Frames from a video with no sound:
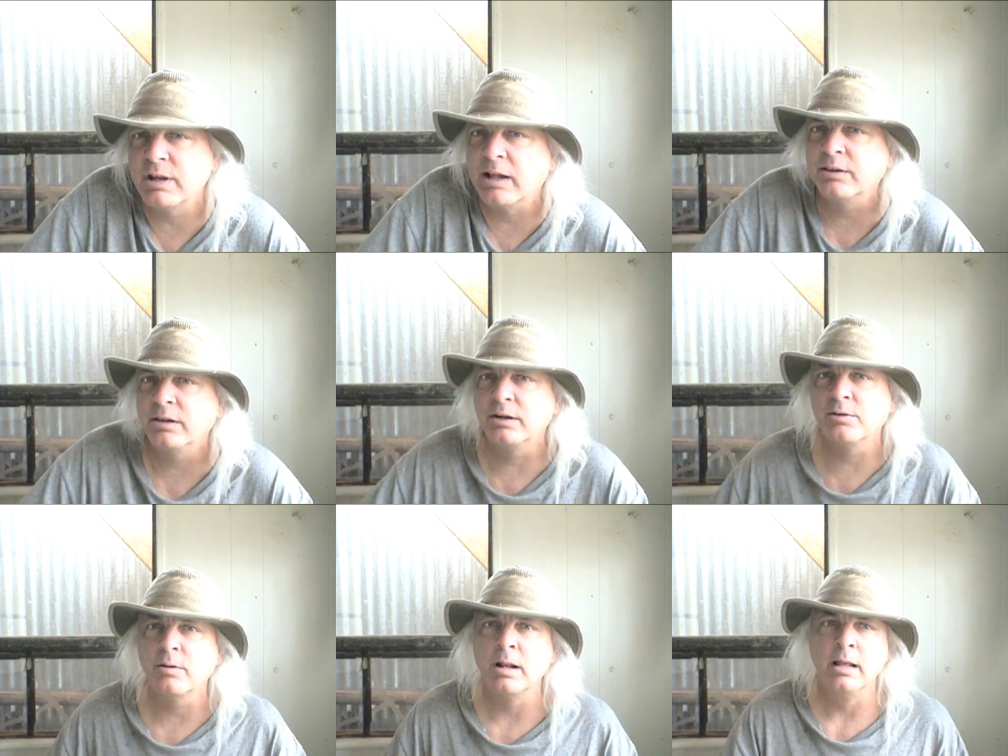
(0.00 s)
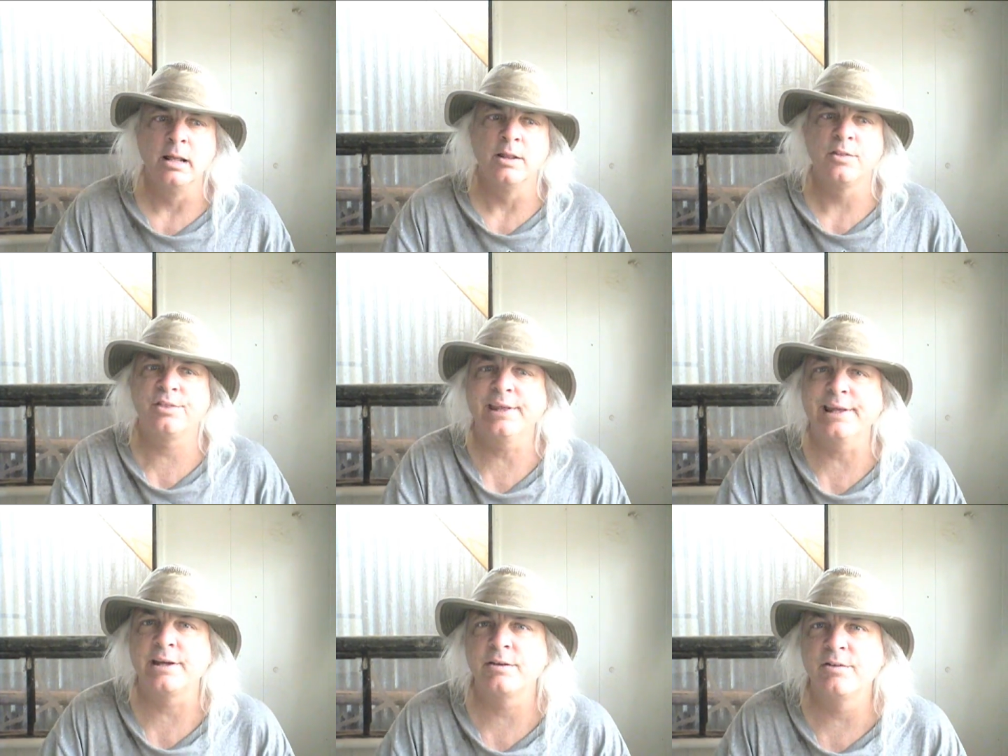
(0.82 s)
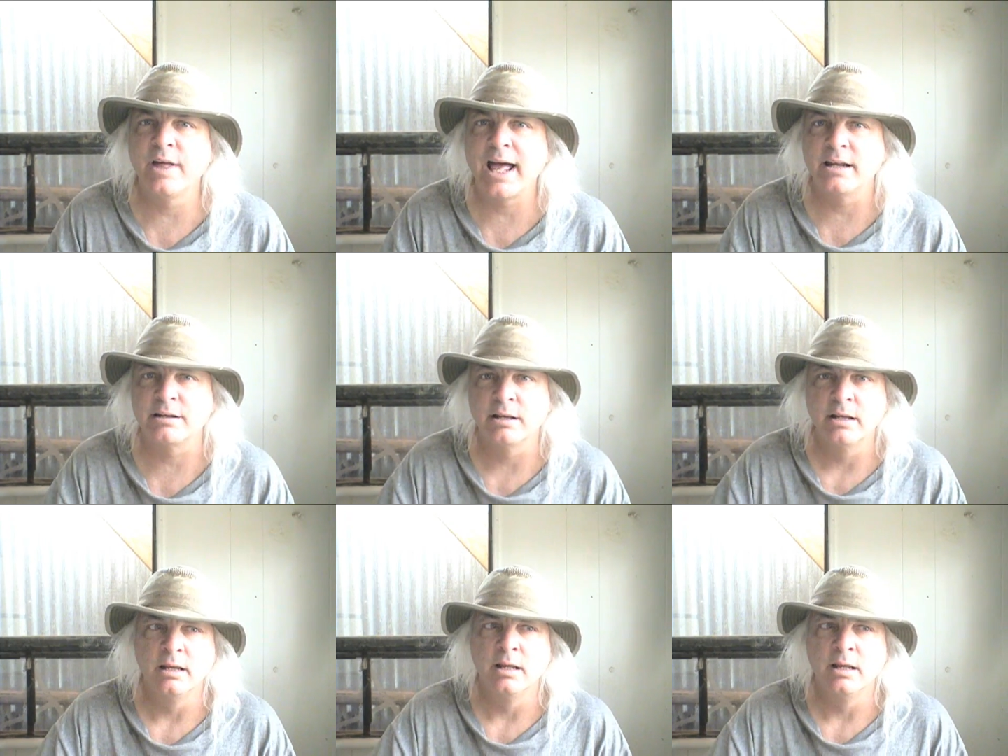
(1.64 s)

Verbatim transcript: out there think that